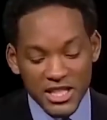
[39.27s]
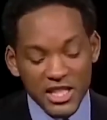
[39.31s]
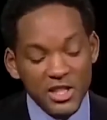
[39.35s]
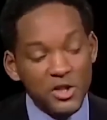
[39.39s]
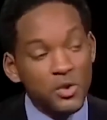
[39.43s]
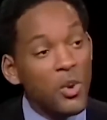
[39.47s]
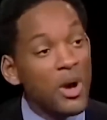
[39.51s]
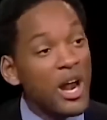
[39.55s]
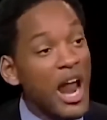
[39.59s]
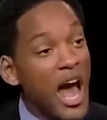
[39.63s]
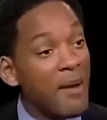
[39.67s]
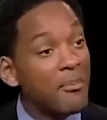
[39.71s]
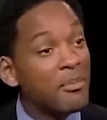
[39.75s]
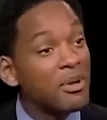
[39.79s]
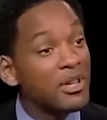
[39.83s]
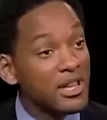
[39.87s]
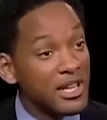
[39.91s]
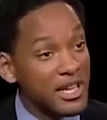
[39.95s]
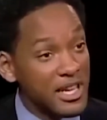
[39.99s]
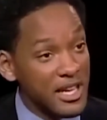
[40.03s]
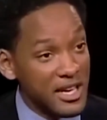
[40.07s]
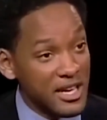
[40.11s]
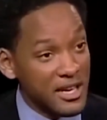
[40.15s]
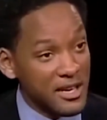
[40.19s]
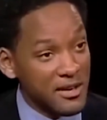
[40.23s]
This is
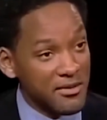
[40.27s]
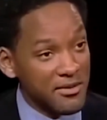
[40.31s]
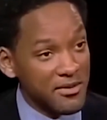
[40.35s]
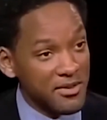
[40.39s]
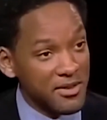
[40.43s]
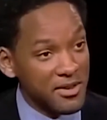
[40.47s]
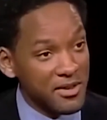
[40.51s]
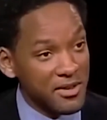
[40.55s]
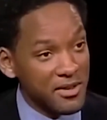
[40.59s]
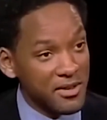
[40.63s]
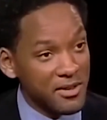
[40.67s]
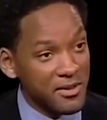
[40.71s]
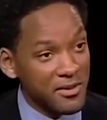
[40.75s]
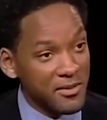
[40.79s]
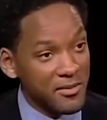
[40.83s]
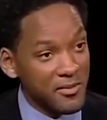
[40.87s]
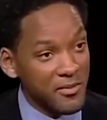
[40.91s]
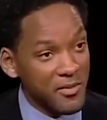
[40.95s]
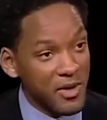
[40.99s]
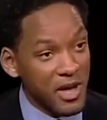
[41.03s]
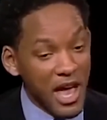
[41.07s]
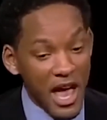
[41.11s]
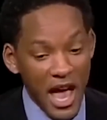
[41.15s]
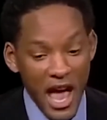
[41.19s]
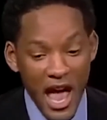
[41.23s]
what I believe,
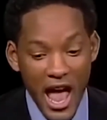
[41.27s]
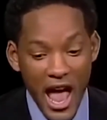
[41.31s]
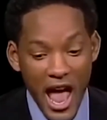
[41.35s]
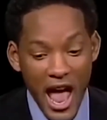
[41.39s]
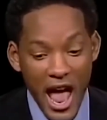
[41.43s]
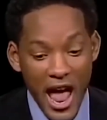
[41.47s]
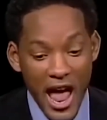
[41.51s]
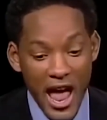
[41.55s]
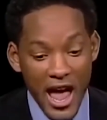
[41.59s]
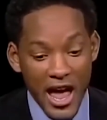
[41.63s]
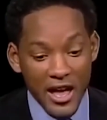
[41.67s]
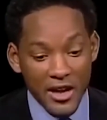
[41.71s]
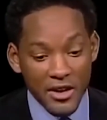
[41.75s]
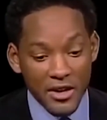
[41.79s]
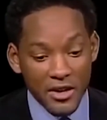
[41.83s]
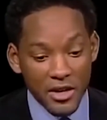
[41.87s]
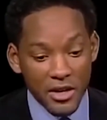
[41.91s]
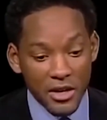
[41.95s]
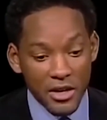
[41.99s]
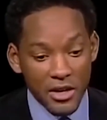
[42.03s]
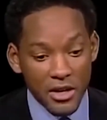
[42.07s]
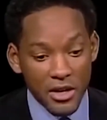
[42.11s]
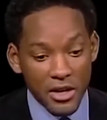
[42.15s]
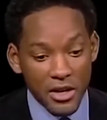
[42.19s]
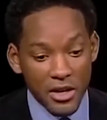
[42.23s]

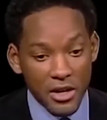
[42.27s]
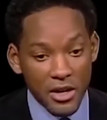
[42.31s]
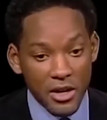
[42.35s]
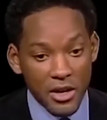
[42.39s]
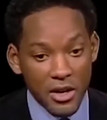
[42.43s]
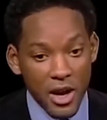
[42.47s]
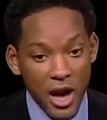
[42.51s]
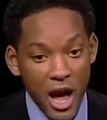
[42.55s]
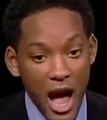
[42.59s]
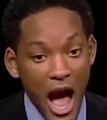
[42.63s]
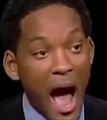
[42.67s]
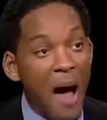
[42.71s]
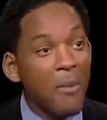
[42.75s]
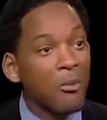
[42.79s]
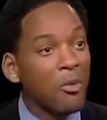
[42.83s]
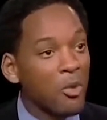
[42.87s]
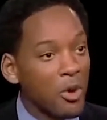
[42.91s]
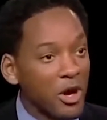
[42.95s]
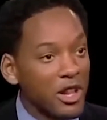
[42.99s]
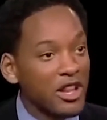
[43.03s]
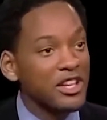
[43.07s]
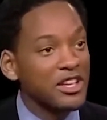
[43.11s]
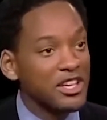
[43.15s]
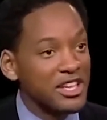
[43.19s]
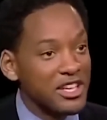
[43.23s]
and
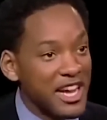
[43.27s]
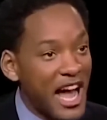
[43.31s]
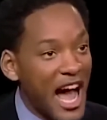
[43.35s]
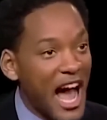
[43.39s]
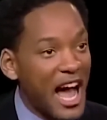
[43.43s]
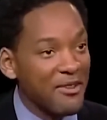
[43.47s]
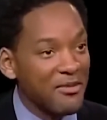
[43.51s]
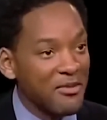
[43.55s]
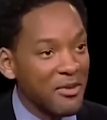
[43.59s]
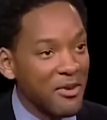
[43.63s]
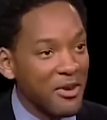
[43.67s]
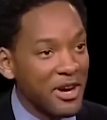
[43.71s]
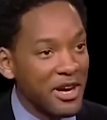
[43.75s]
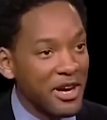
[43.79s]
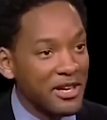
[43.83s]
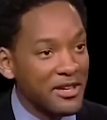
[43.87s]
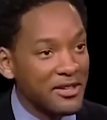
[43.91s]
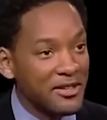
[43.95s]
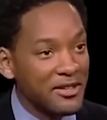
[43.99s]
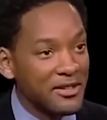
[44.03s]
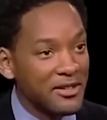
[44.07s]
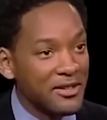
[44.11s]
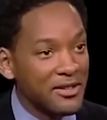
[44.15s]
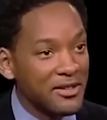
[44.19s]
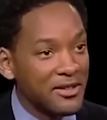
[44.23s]
I'm willing to die
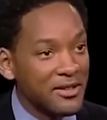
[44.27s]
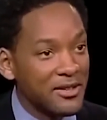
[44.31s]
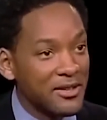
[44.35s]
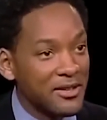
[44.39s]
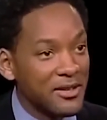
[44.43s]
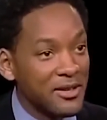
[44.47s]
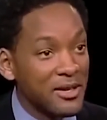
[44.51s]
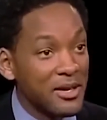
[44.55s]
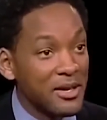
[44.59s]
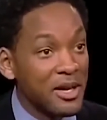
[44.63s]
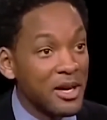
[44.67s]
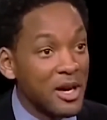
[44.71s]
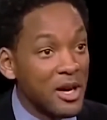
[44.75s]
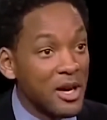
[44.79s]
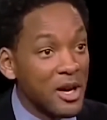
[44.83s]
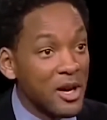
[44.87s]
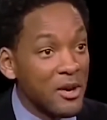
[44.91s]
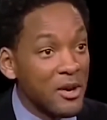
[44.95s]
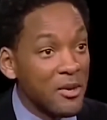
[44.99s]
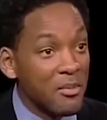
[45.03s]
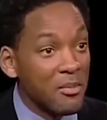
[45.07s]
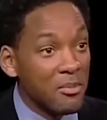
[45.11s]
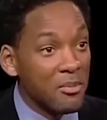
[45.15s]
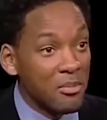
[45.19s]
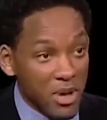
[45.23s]
for it. Yeah.
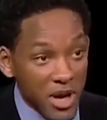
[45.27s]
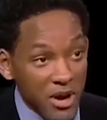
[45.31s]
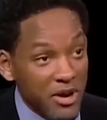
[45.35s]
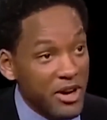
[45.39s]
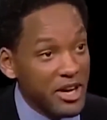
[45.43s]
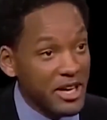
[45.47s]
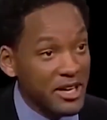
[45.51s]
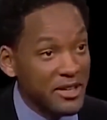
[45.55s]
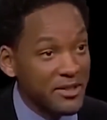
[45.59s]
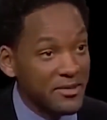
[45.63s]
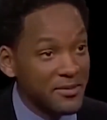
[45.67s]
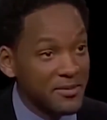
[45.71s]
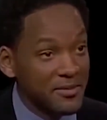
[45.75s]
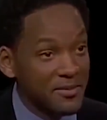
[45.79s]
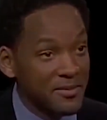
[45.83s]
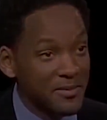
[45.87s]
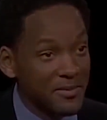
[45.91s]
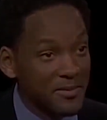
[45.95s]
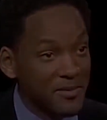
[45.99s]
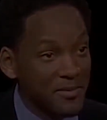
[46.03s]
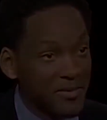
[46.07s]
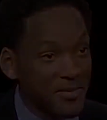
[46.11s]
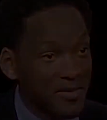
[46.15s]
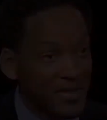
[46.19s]
Period.